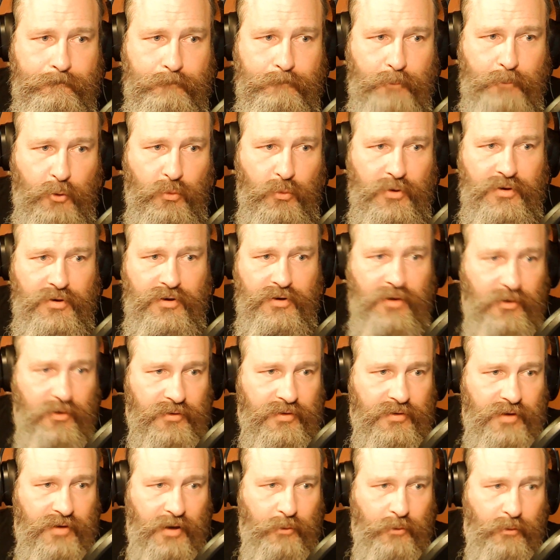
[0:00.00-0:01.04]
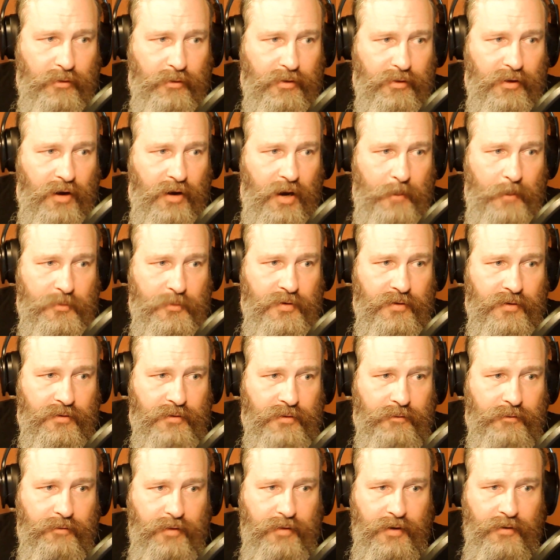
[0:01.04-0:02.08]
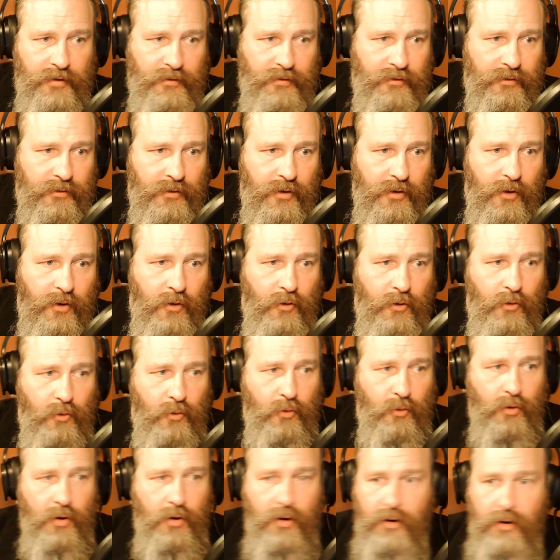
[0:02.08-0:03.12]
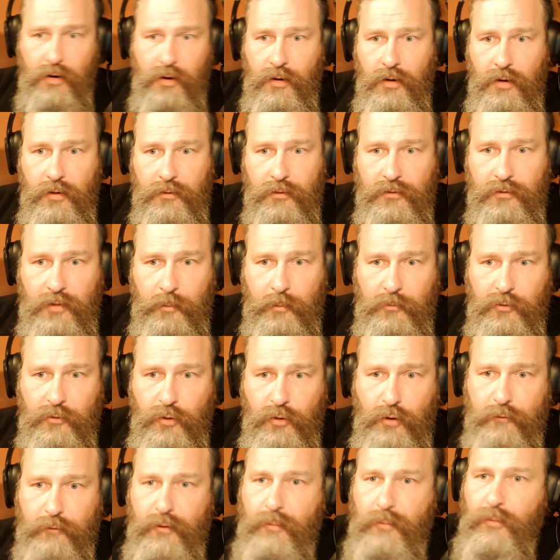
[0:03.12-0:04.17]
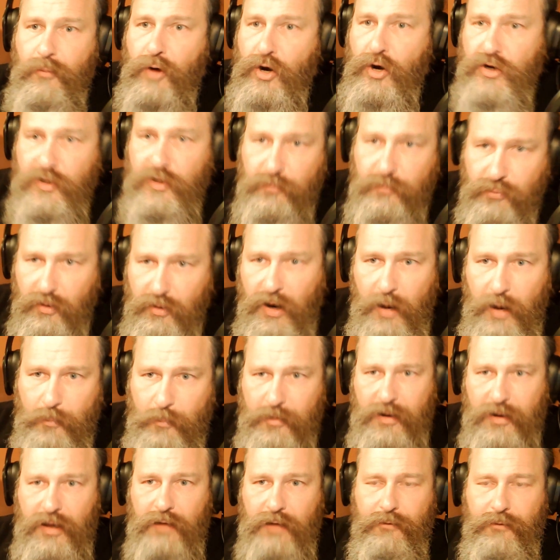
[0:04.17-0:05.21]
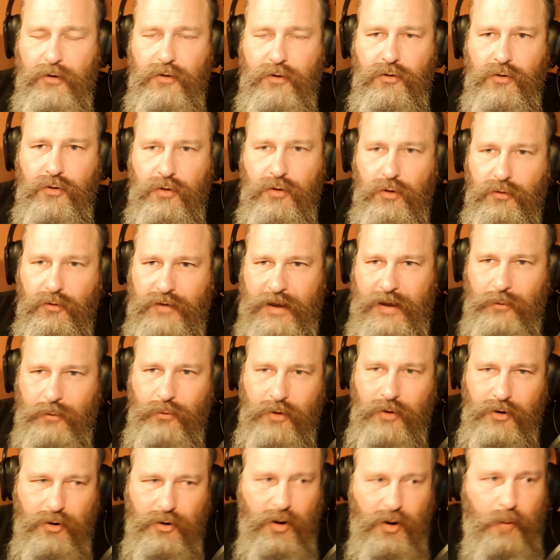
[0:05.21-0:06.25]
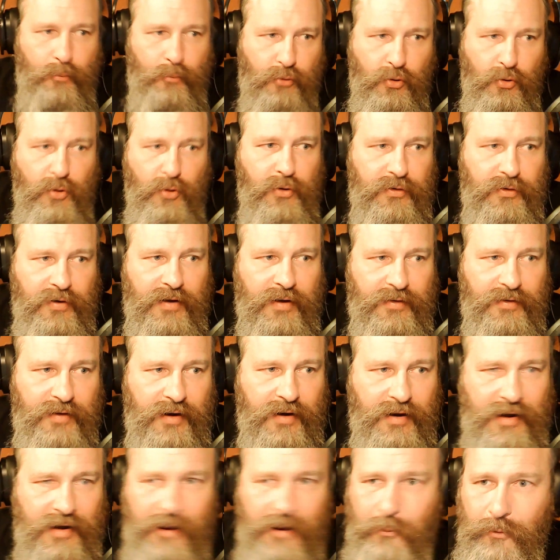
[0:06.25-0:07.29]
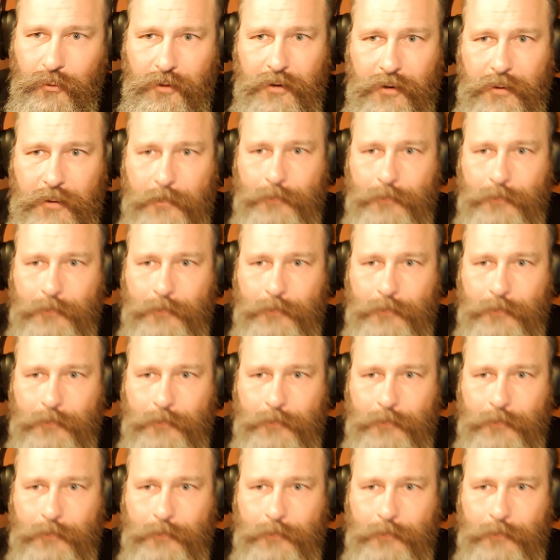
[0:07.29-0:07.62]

But we're still stuck with the options of this or some sort of emergent property of a neural network or a processing network.